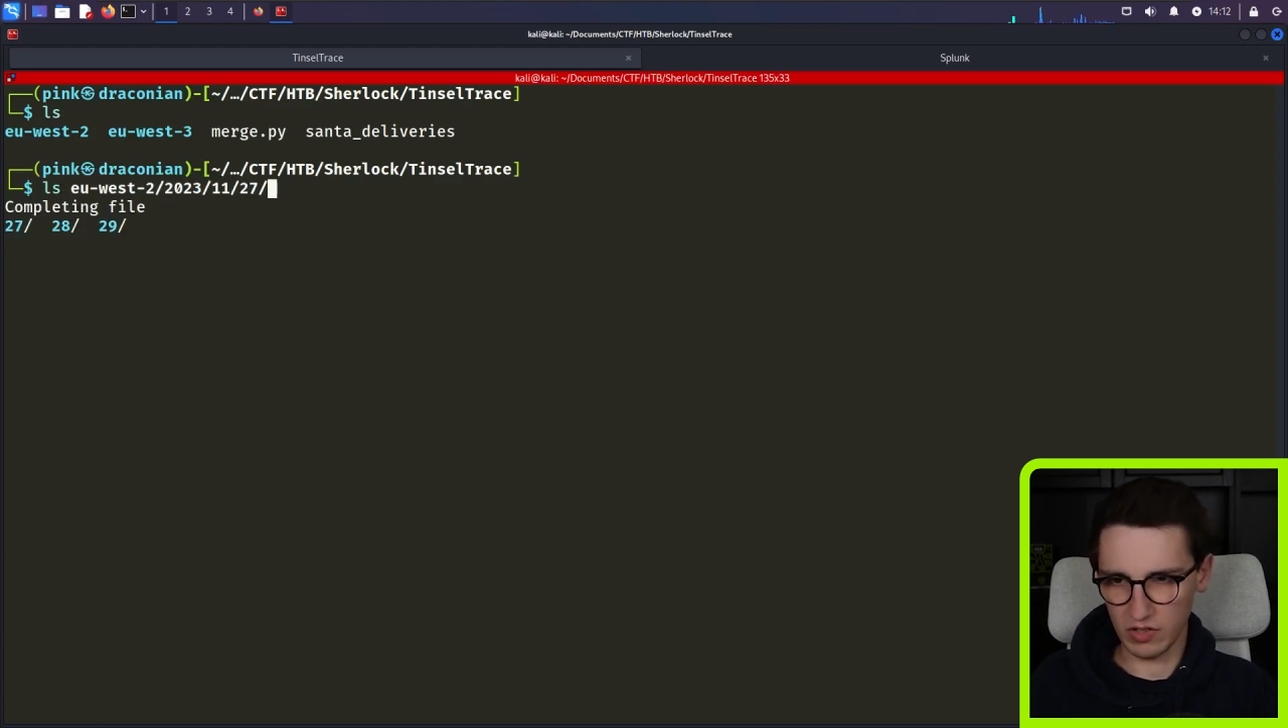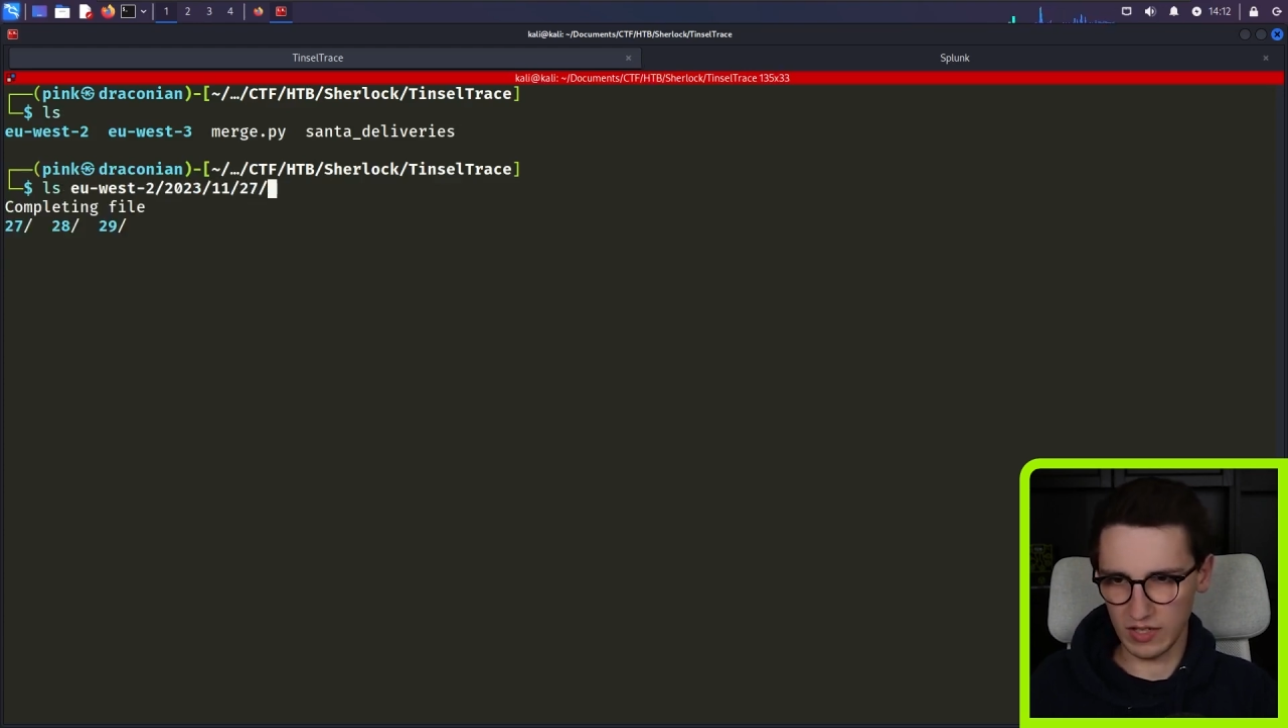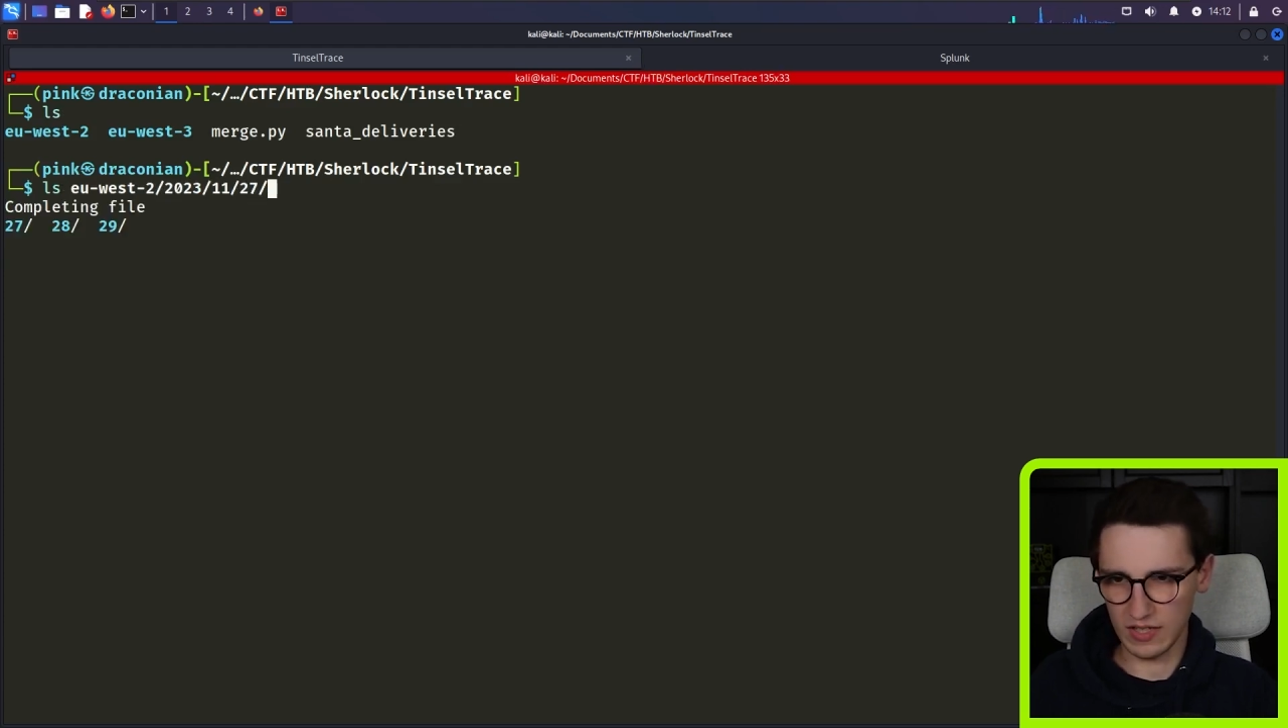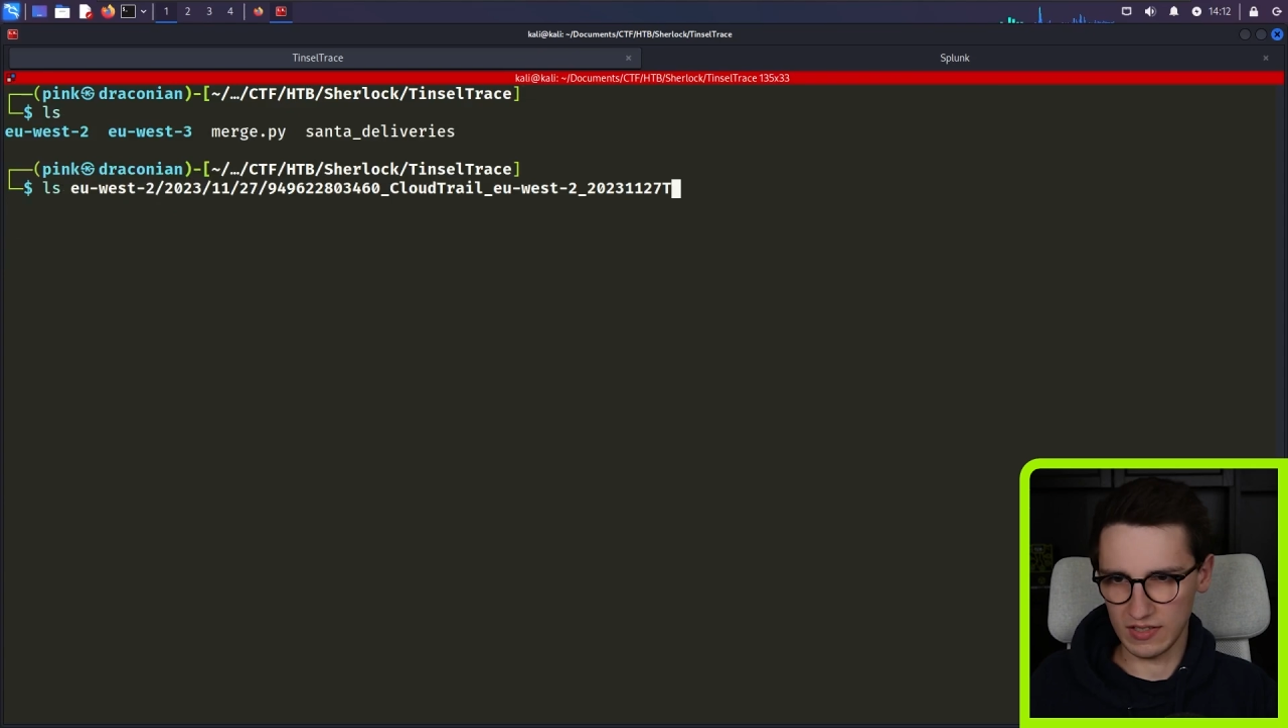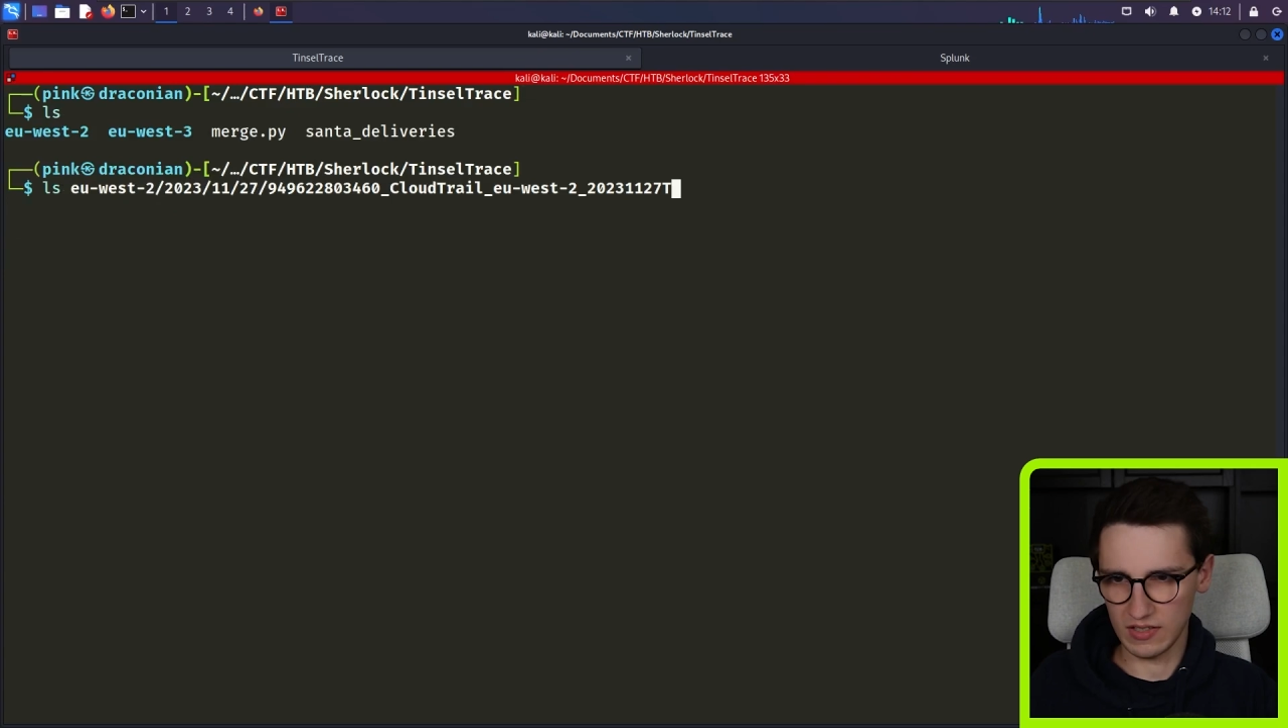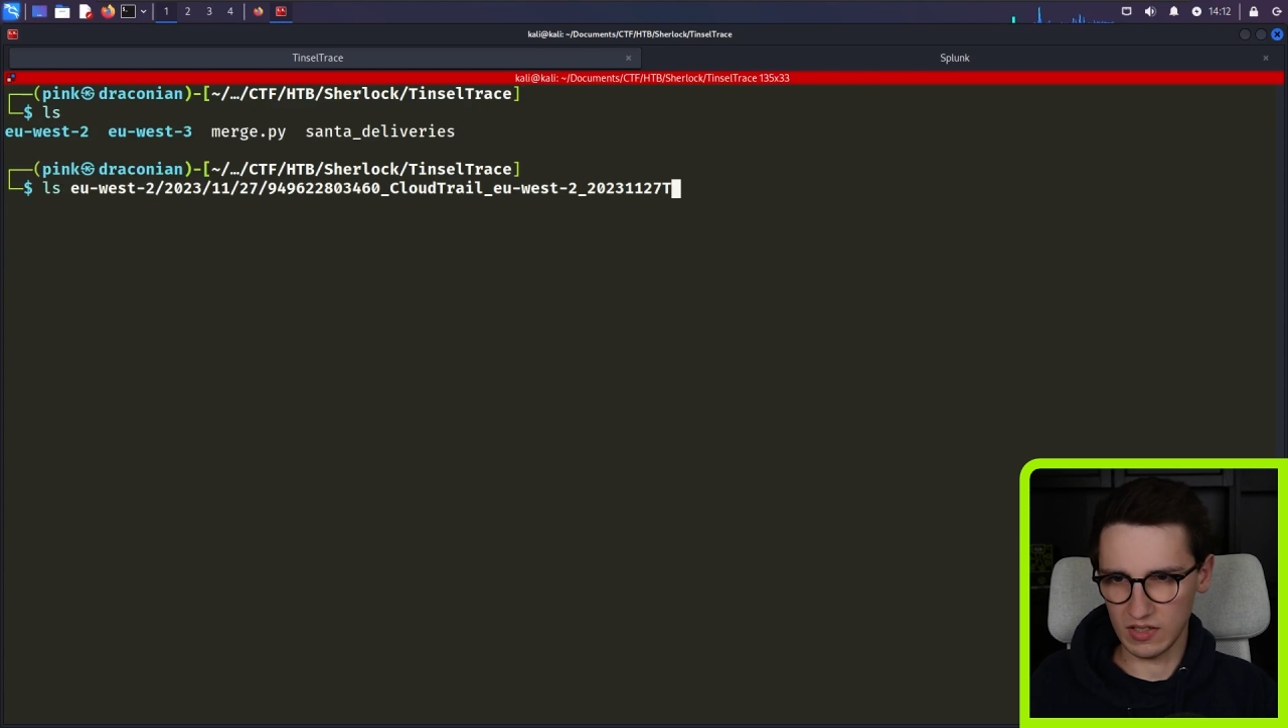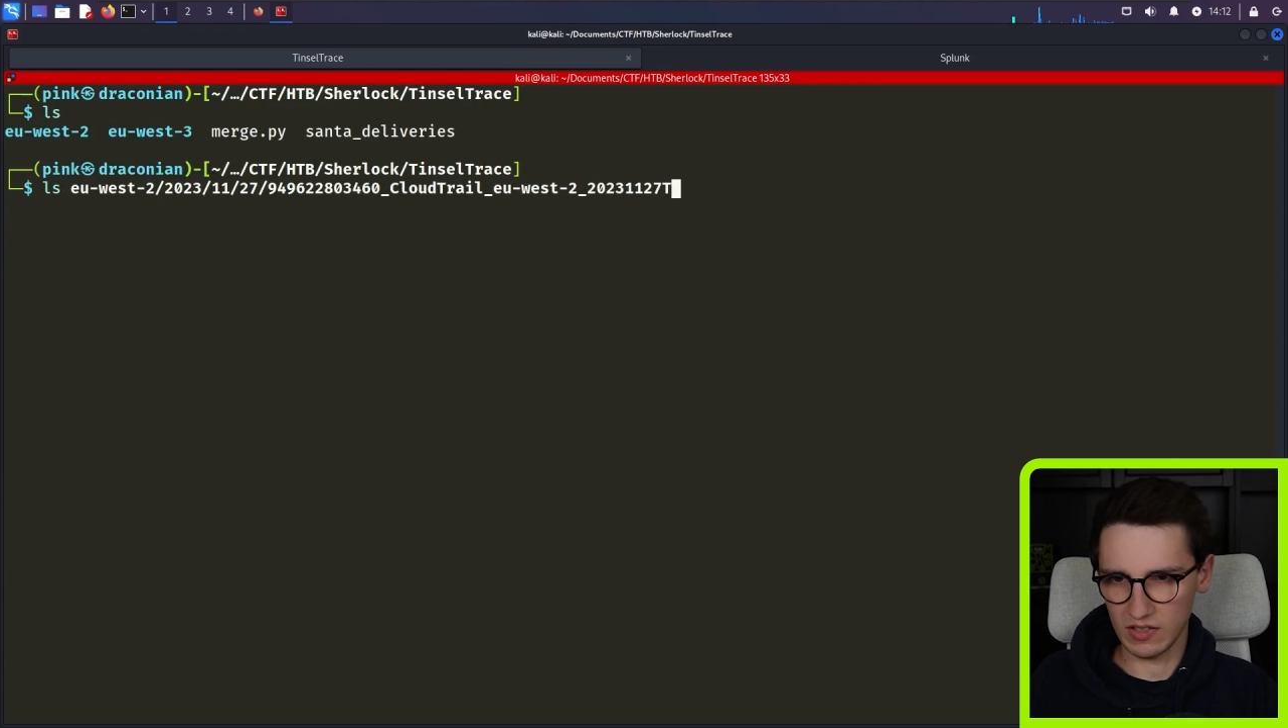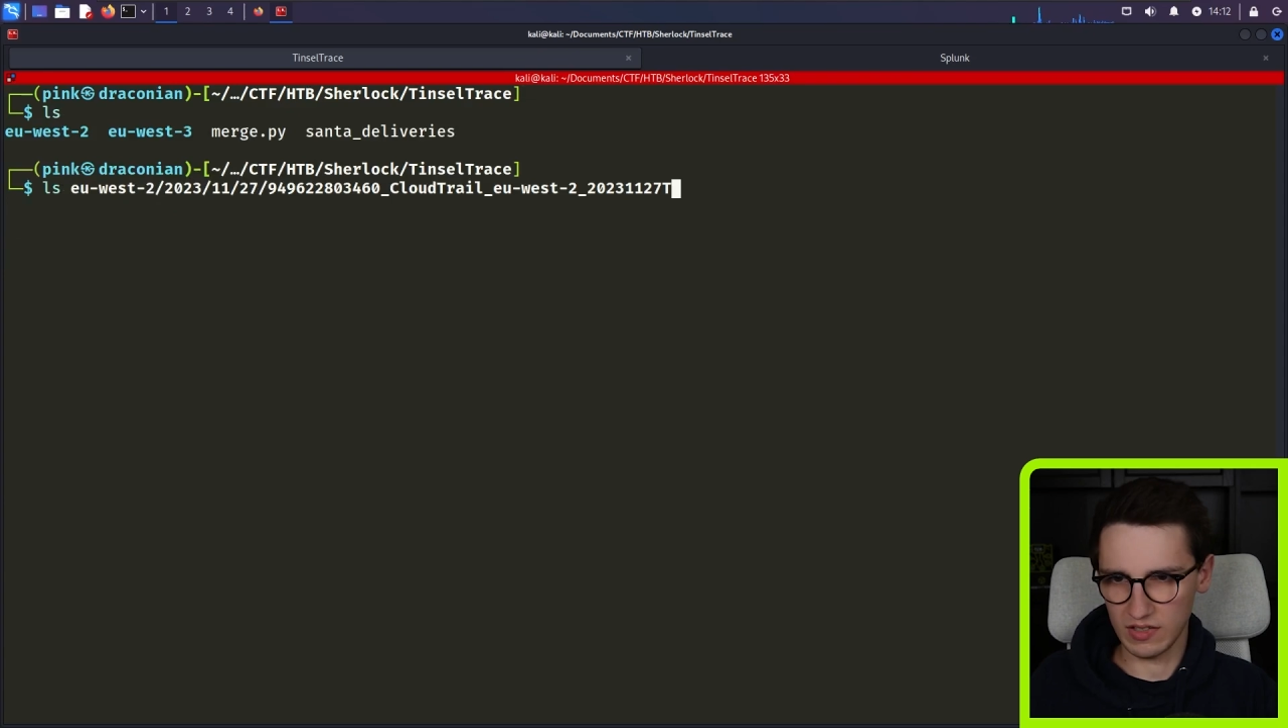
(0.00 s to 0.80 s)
this